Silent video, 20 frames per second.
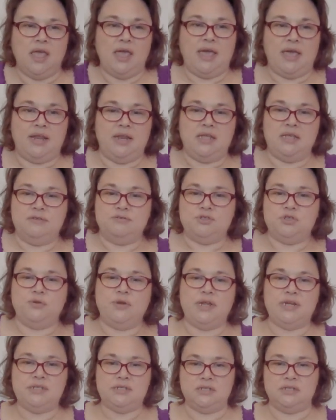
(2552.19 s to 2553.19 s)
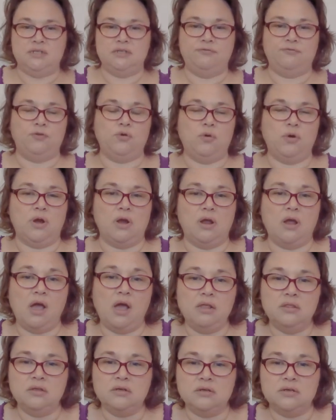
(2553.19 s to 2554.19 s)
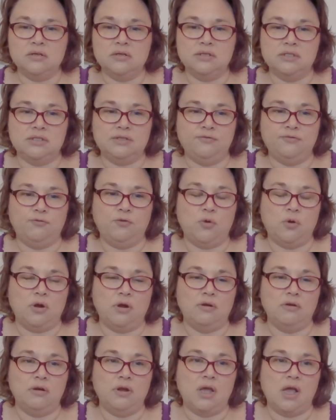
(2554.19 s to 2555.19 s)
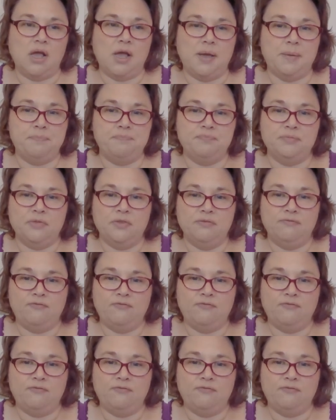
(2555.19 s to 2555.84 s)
And it gives you an idea for colors, for um,